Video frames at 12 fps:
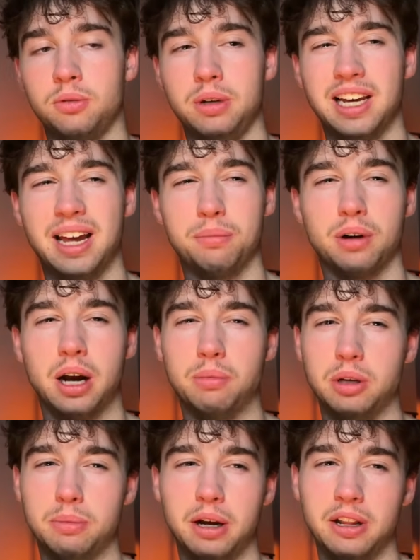We got probably
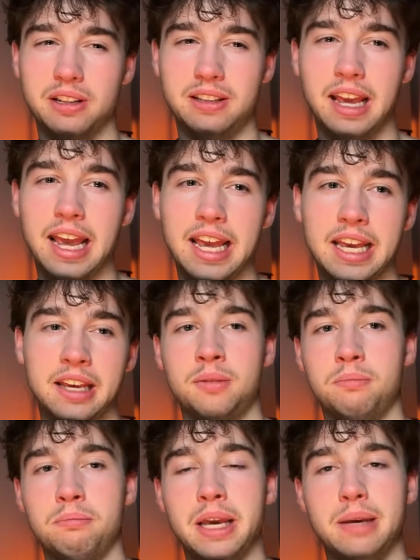about a day,
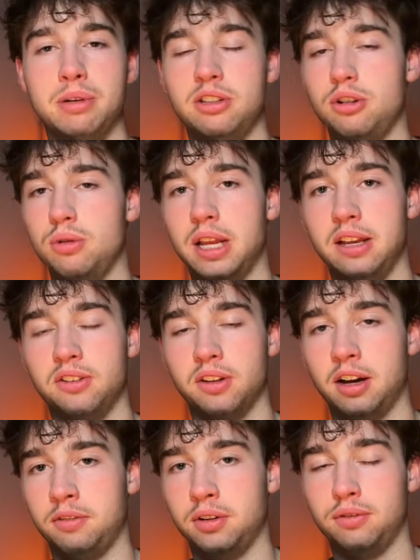maybe 2 days
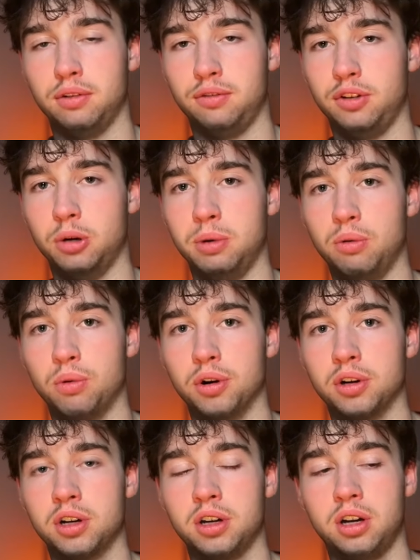left of fulfillment
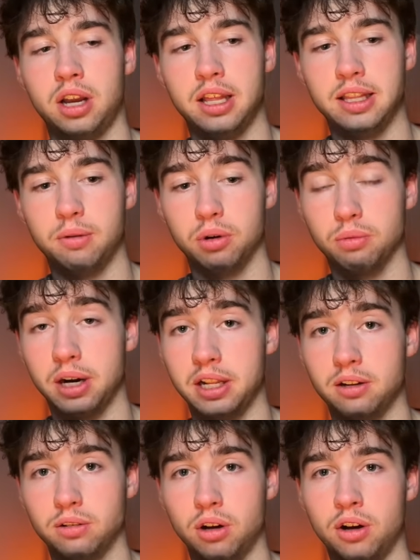work, and then we're ready
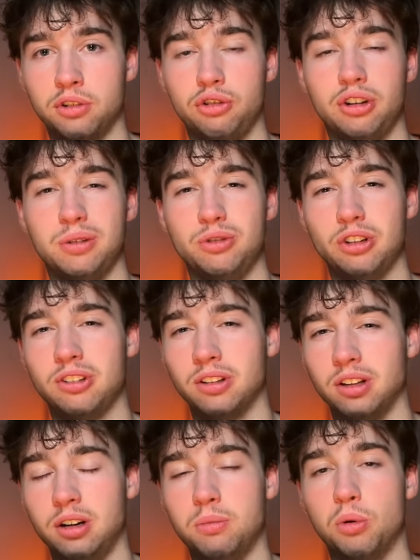to launch. It's just a
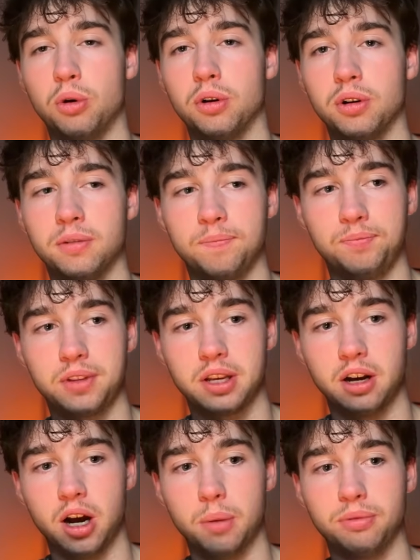little more
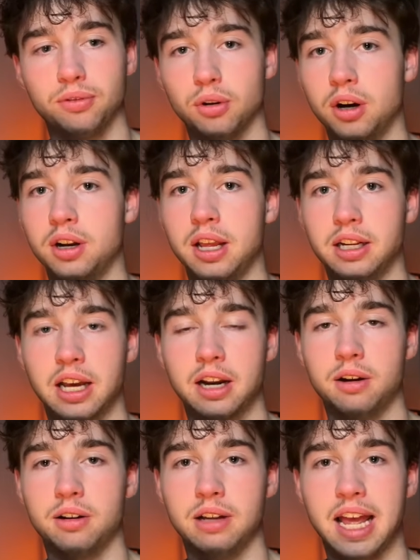upfront and kind
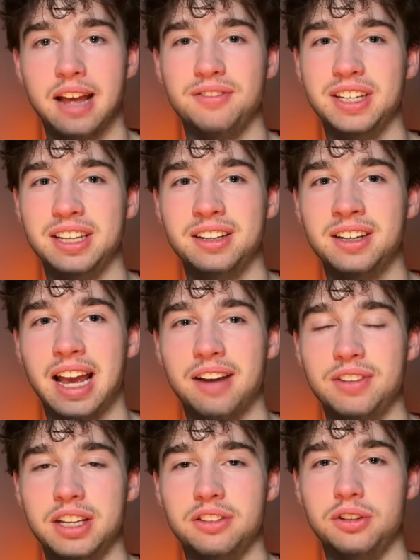of heavy
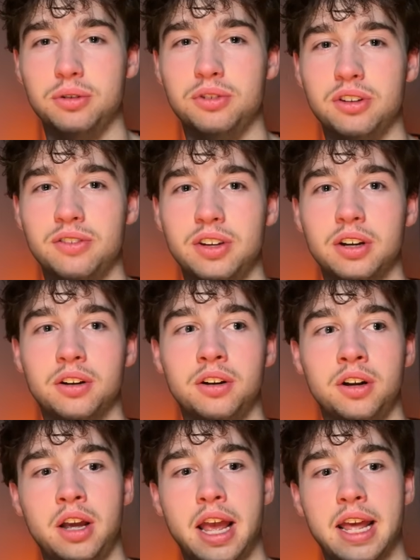intrusive here.
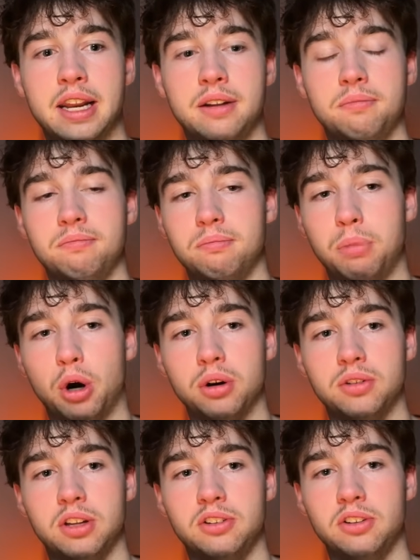And part of
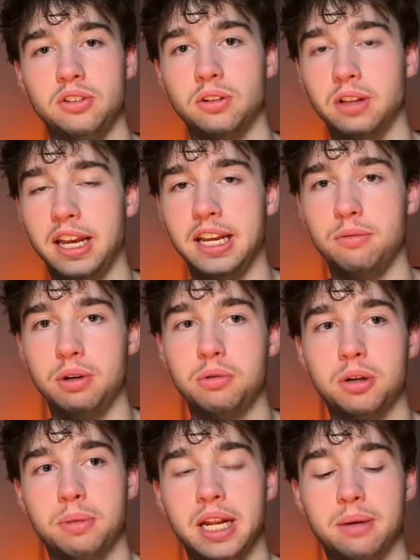this is delayed. We would
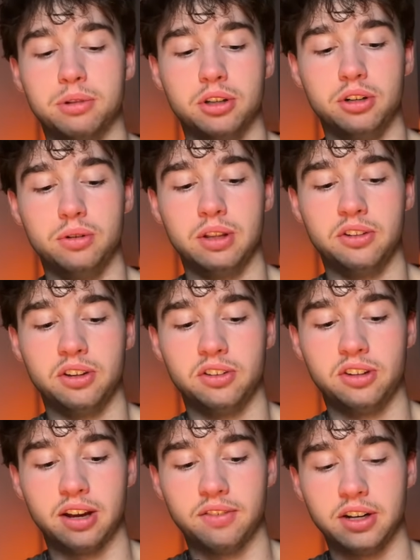have been able to do this in
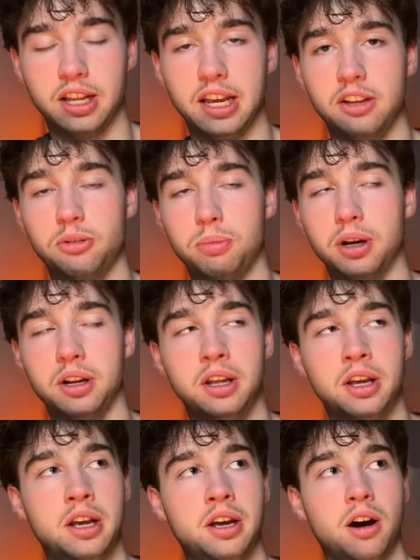7 days, but
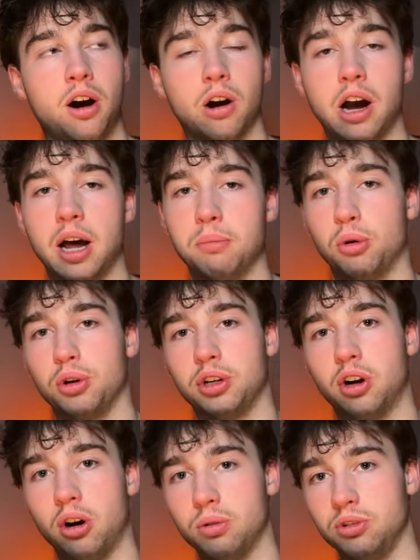our onboarding
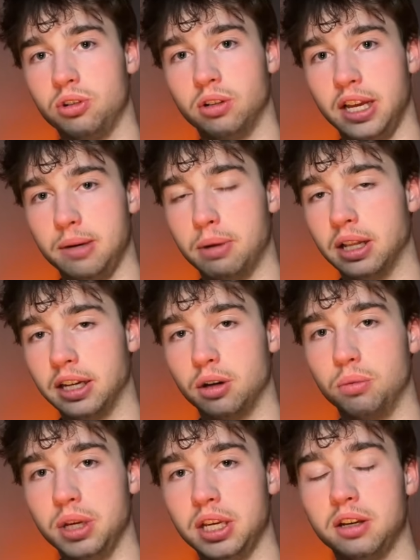call was delayed by like a
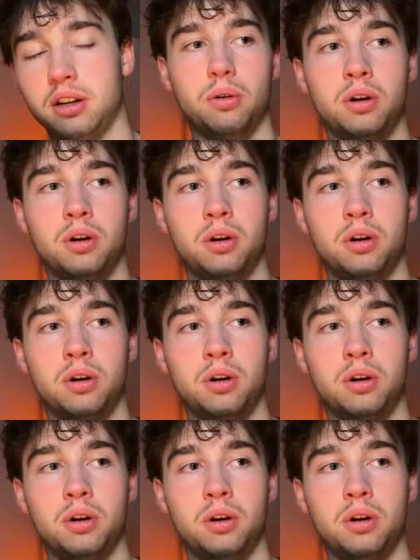week.